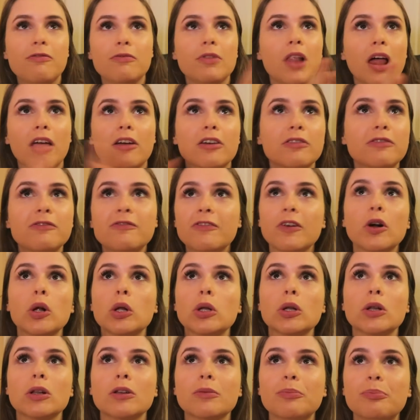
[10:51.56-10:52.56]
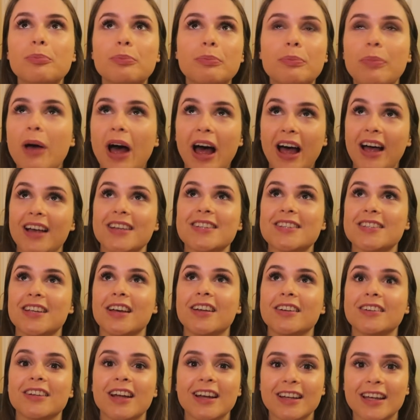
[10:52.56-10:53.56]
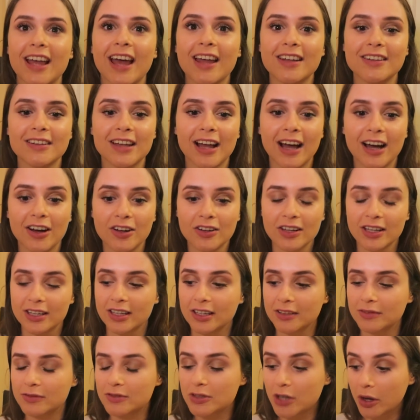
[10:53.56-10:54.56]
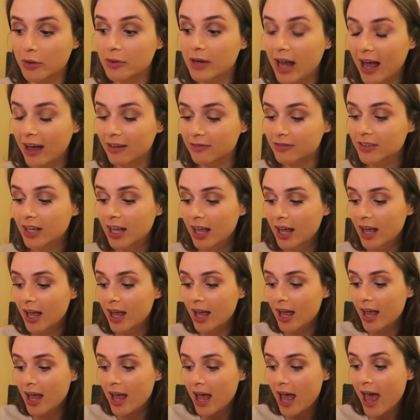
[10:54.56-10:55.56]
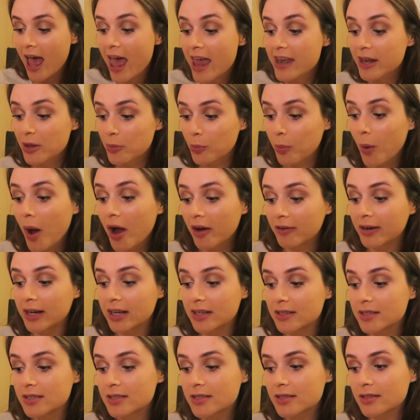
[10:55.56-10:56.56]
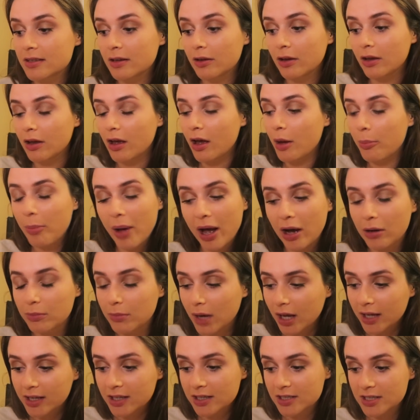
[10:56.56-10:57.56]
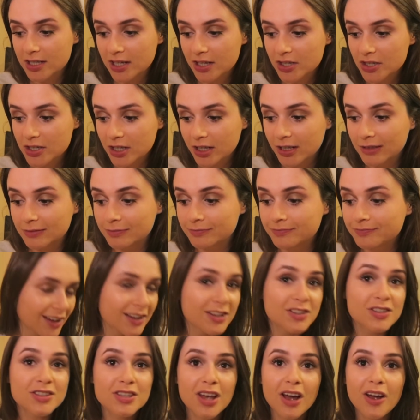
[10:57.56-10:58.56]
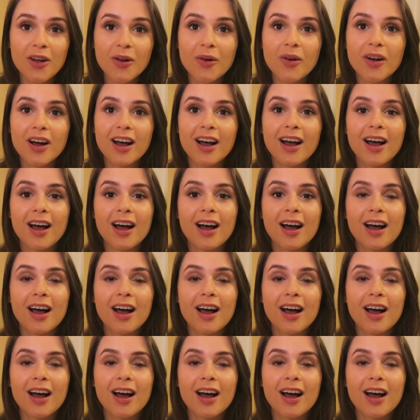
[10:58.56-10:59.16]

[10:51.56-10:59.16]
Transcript: like full person again now. Like I don't have any worries about my condition. So